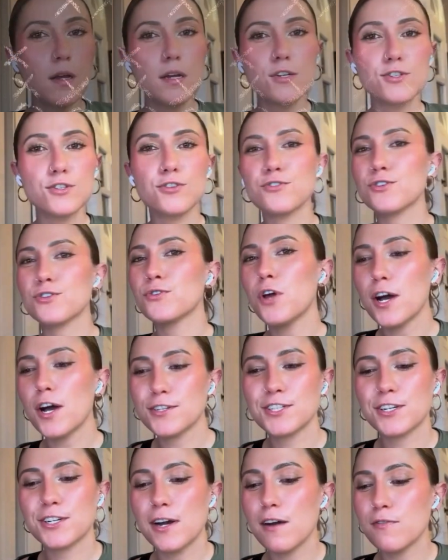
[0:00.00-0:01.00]
So there's a lot
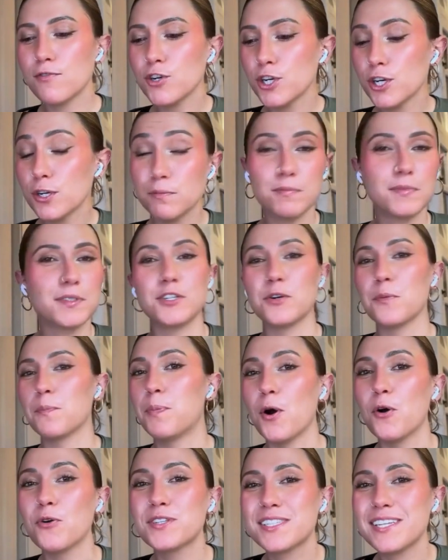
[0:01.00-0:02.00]
to cover, you know,
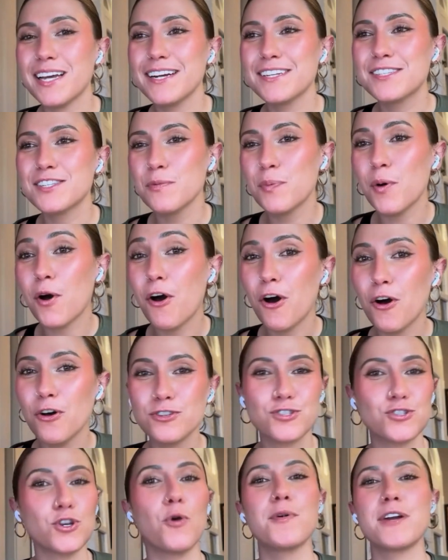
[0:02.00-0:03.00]
both sides of the ball,
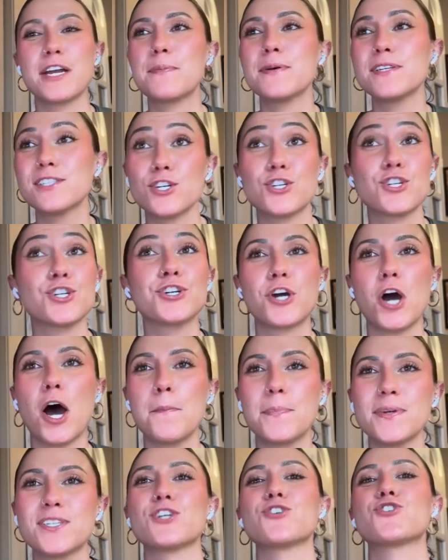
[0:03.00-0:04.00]
so many position
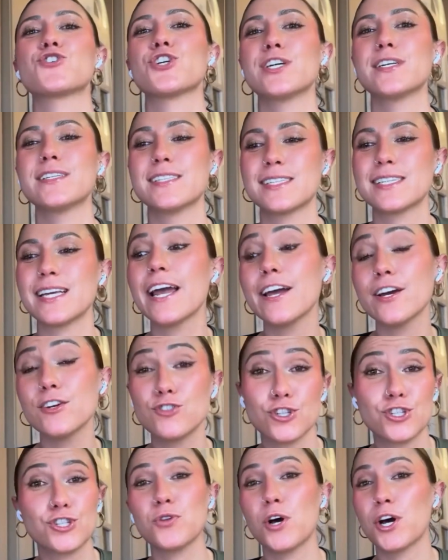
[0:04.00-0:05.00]
competitions, and
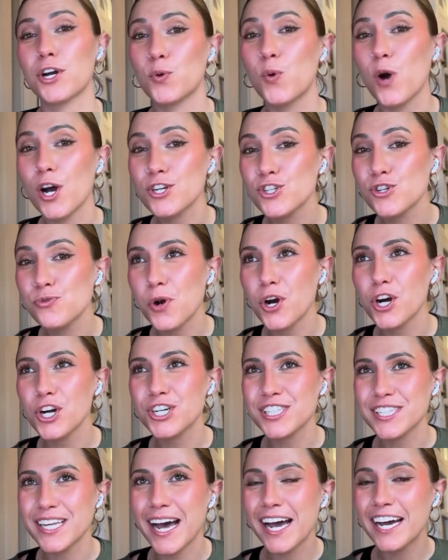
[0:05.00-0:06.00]
just a lot of question
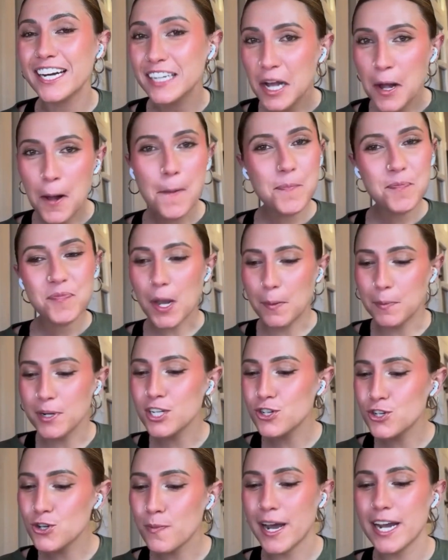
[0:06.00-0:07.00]
marks that I'm going
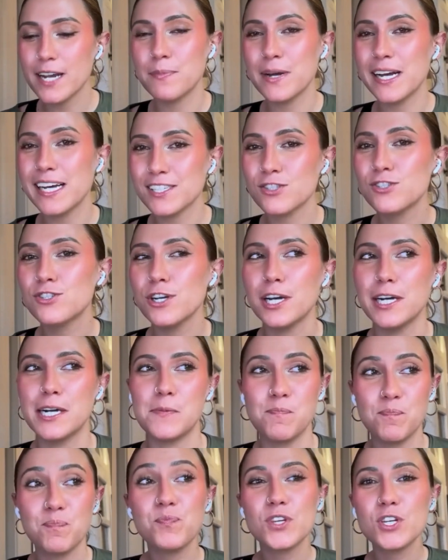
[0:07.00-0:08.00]
to do my best to
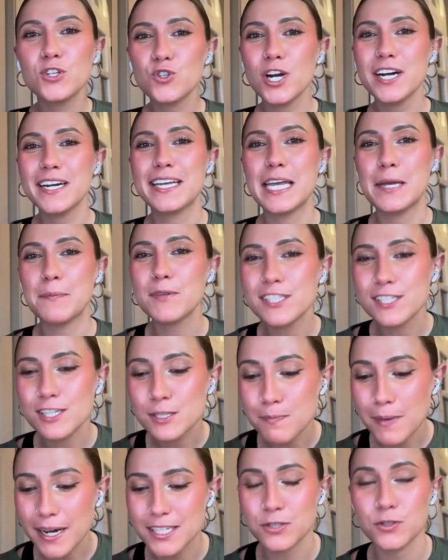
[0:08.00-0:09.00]
try to keep this
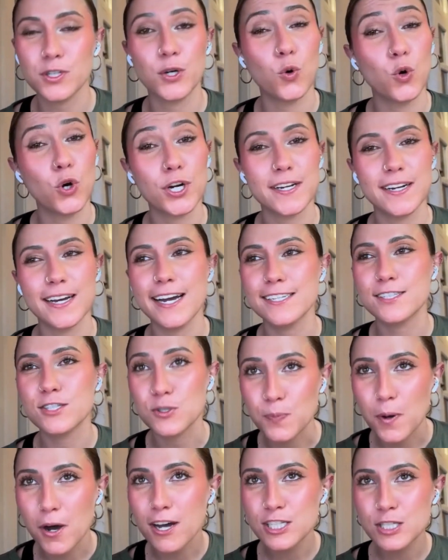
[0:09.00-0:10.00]
as mentally organized as
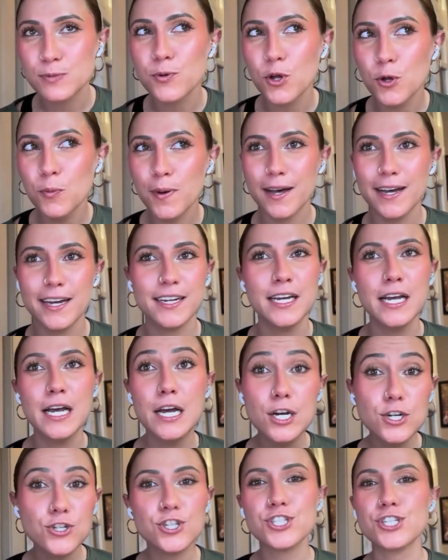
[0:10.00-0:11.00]
possible, but
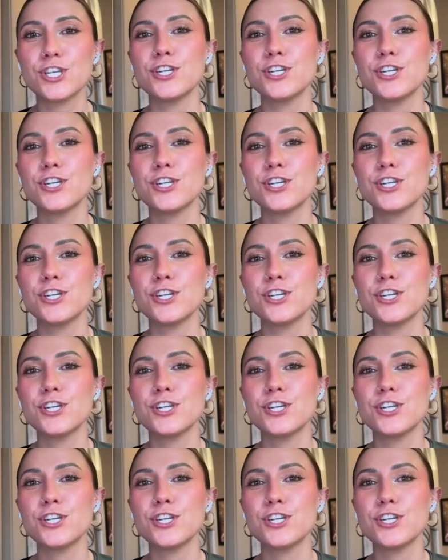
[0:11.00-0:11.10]
just